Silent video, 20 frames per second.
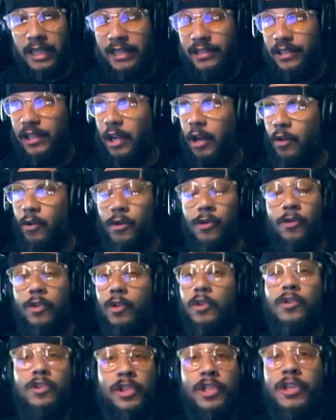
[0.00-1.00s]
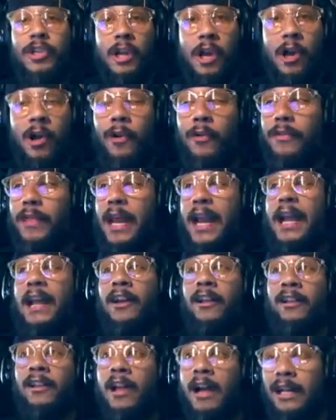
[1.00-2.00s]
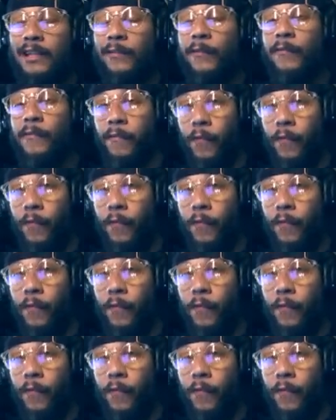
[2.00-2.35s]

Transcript: days ago, you, you should know that I unlocked